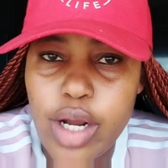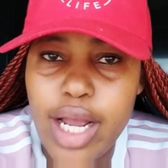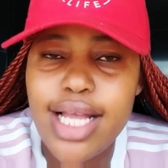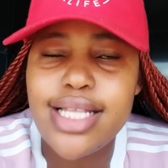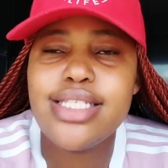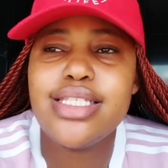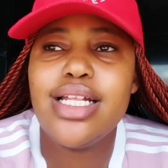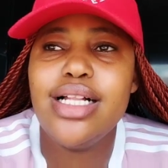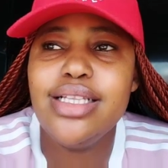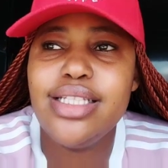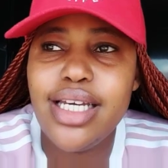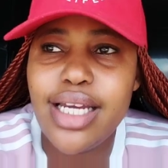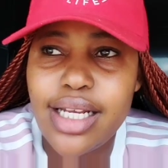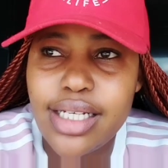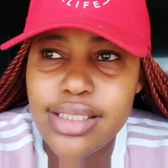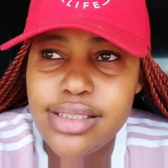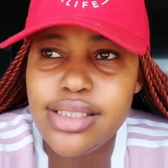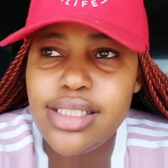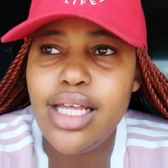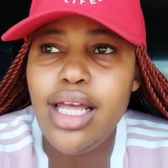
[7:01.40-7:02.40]
to cancel
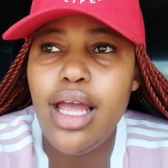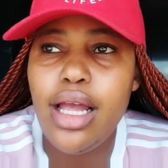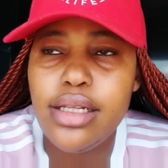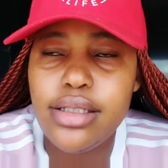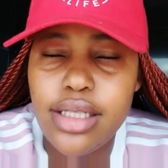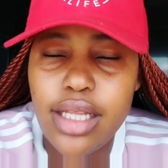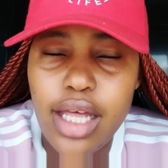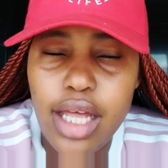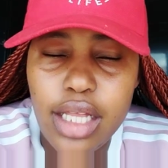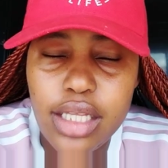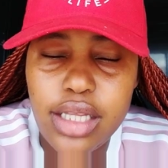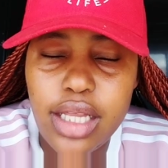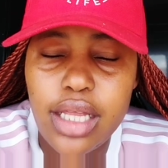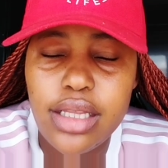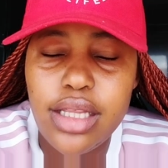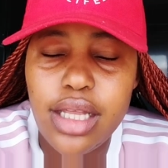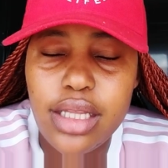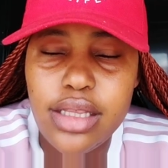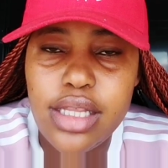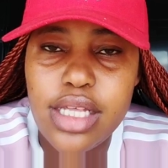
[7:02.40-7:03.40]
the
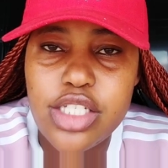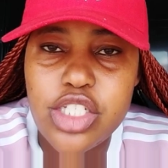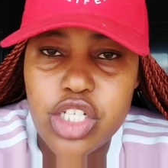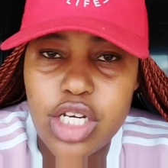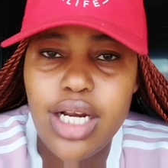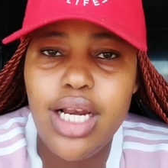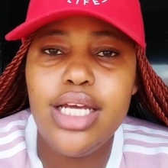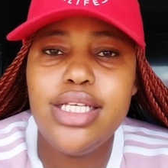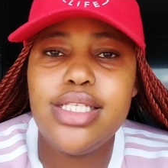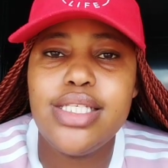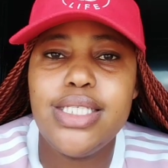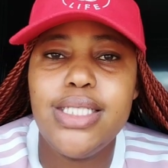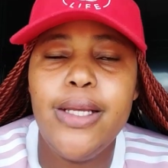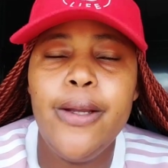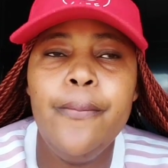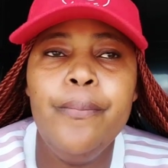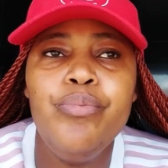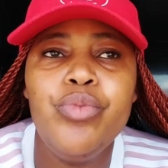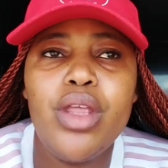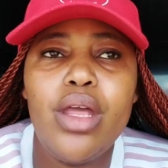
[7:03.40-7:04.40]

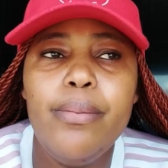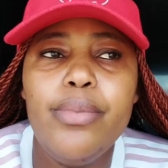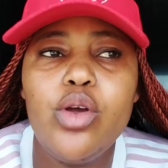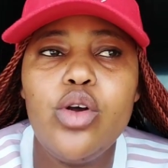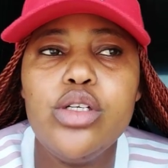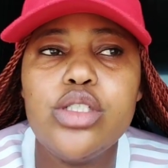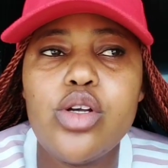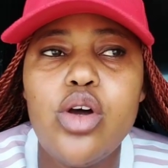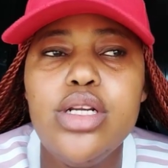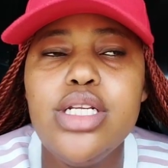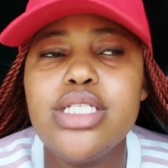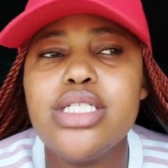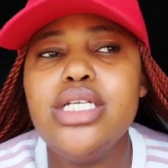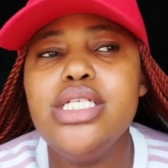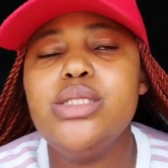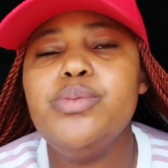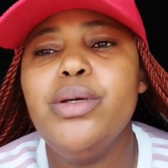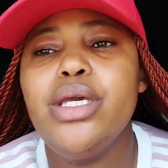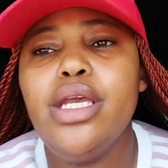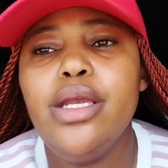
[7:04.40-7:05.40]
jealousy. Because
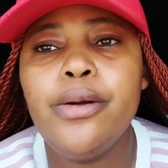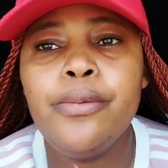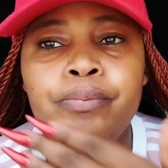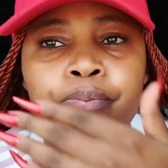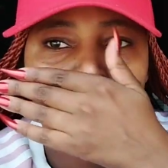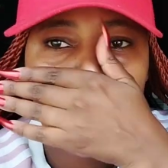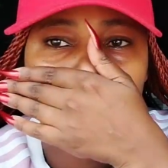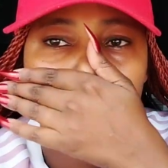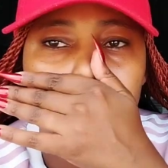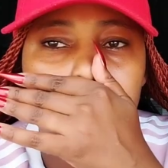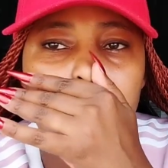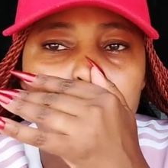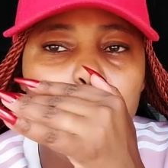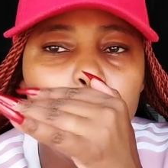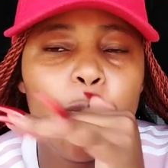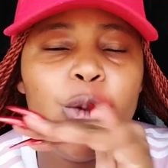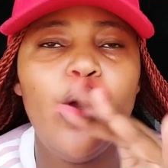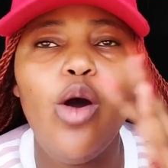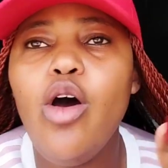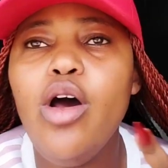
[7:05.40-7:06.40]
honestly speaking,
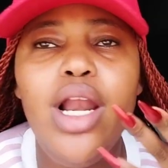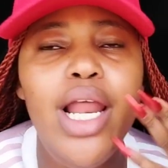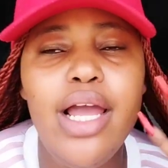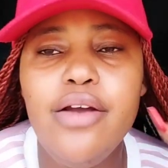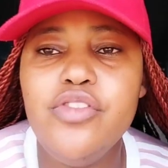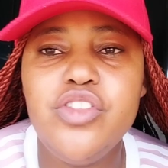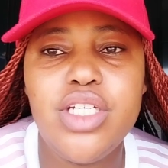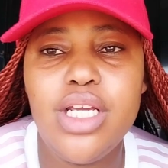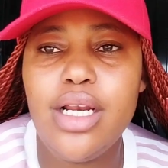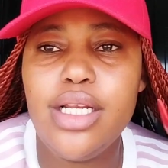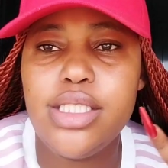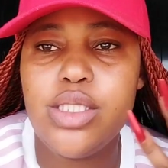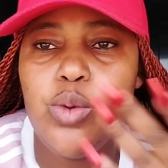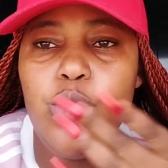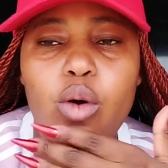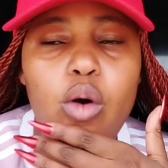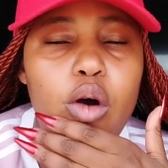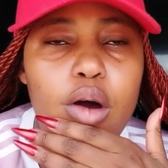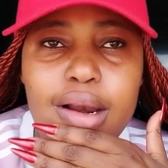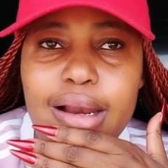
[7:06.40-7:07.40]
we all have
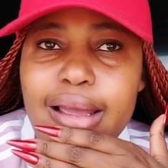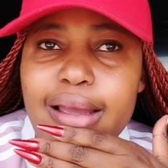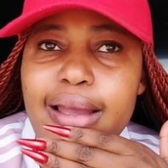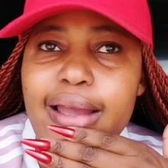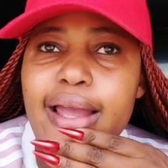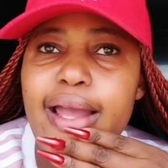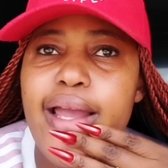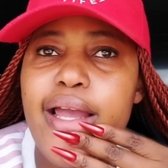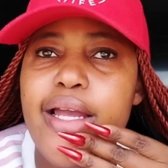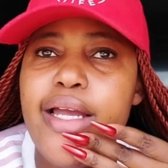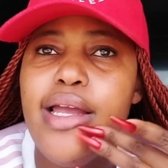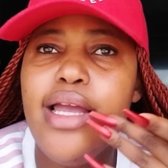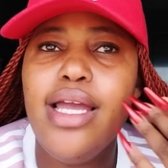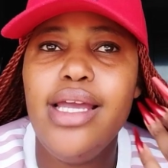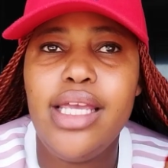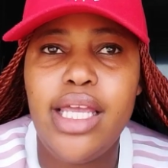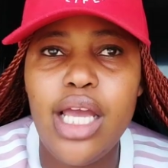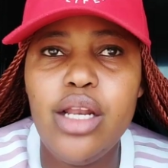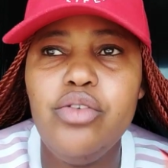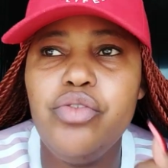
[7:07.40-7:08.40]
jealousy. We all
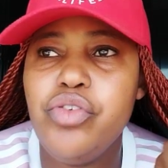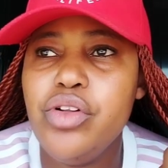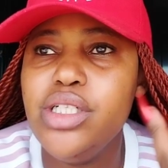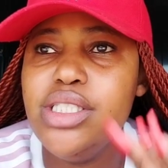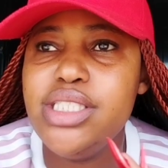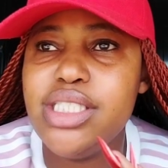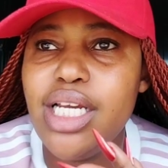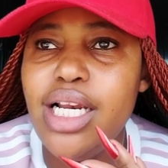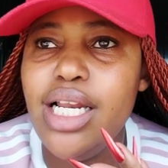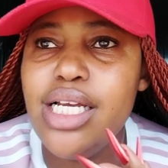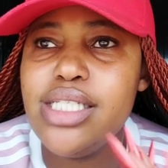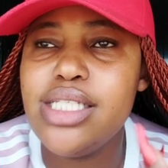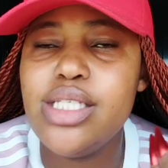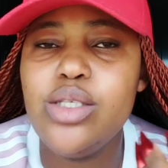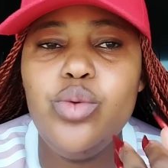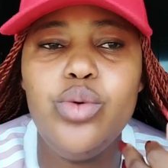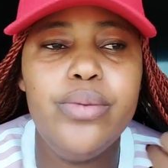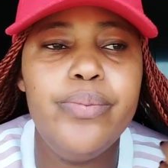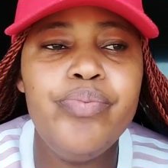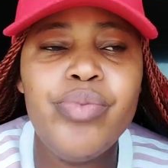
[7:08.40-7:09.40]
can feel
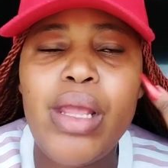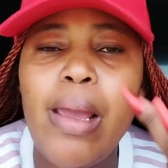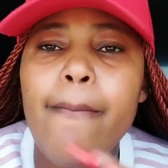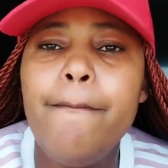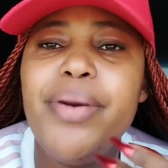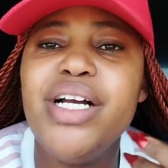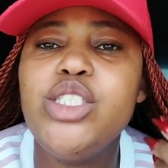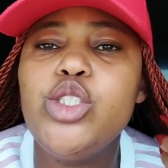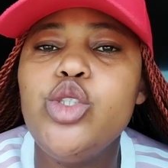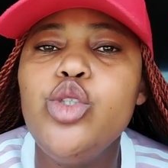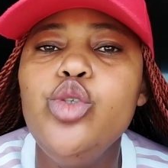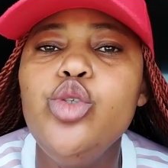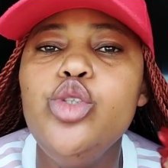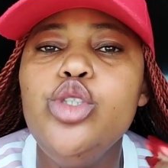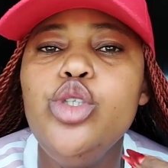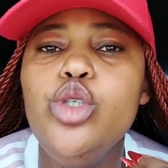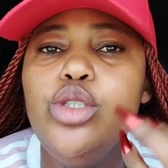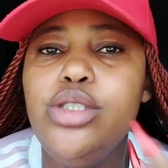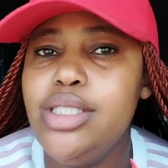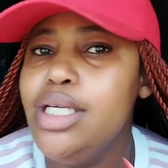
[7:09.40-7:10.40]
jealousy. But
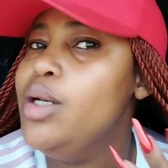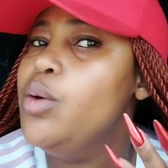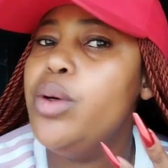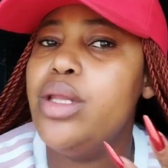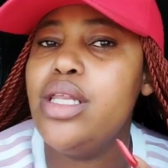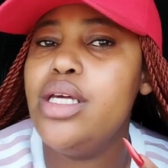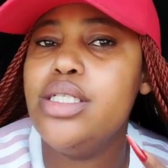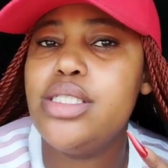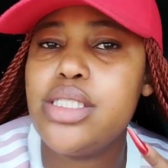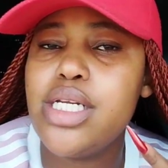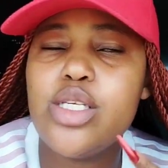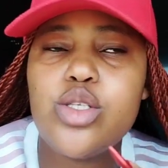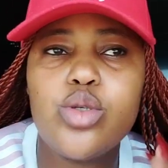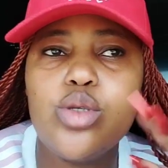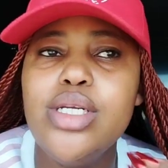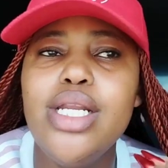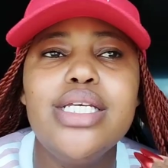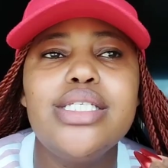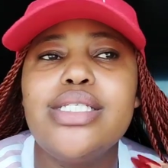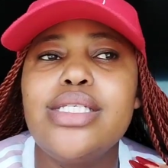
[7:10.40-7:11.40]
you deal with it.
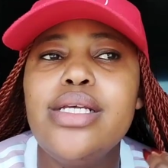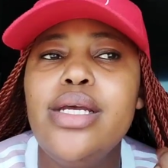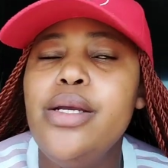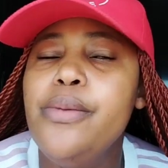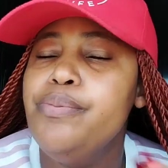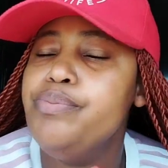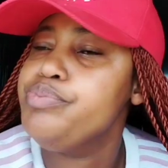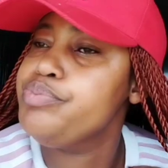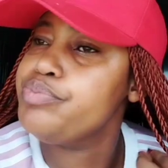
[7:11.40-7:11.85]
As soon as